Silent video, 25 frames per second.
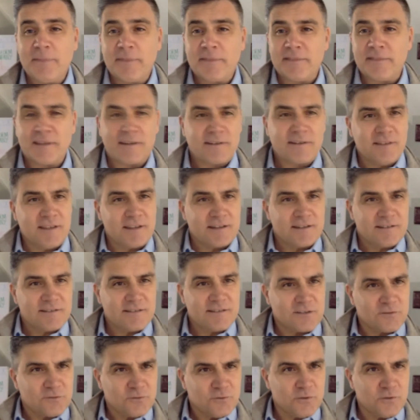that
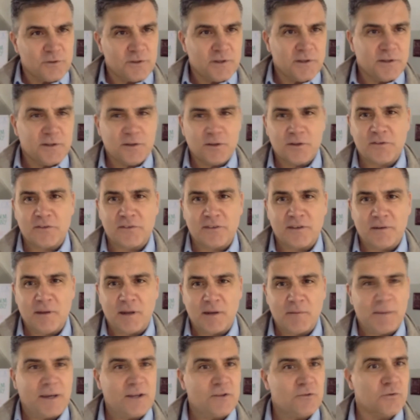ticks all the dots
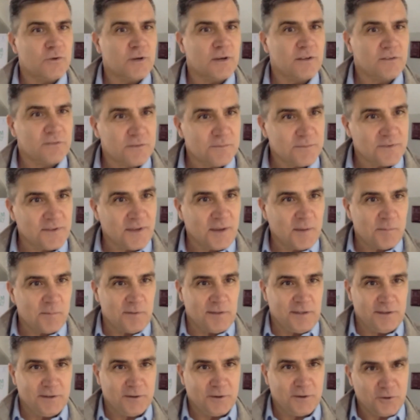and makes your customers happy.
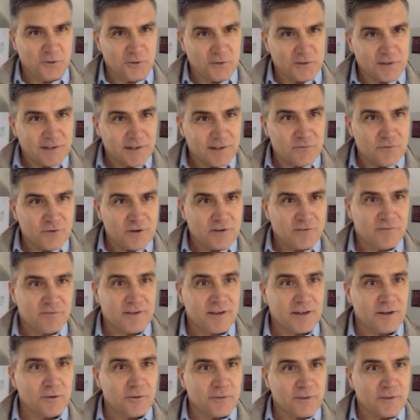You're delivering value.